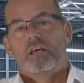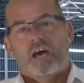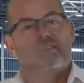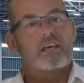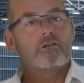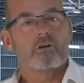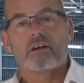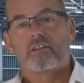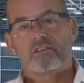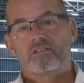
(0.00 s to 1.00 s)
At the other
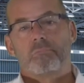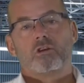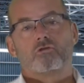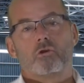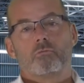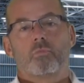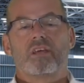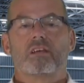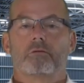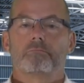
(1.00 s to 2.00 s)
end of the spectrum, we
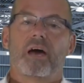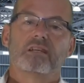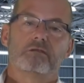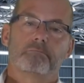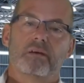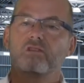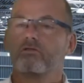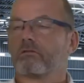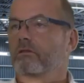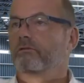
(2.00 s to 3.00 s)
can paint a
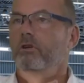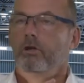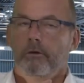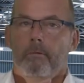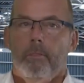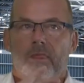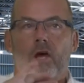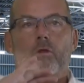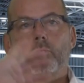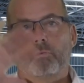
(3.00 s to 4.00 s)
picture of,
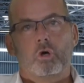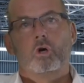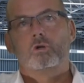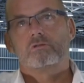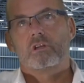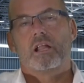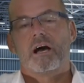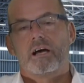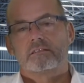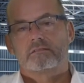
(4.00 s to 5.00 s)
the
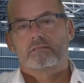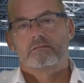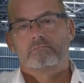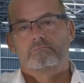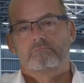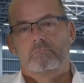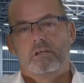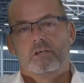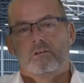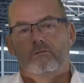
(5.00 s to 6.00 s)
world-class
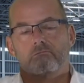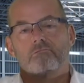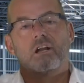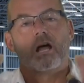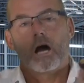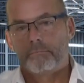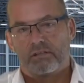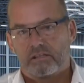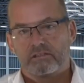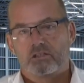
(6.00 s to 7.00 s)

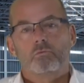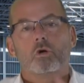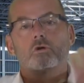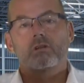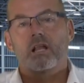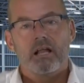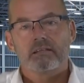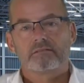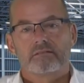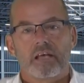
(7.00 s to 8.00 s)
reliability,
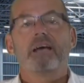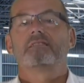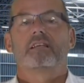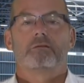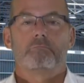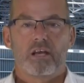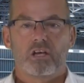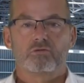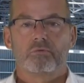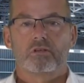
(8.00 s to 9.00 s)
world-class asset
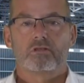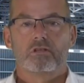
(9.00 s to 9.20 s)
management,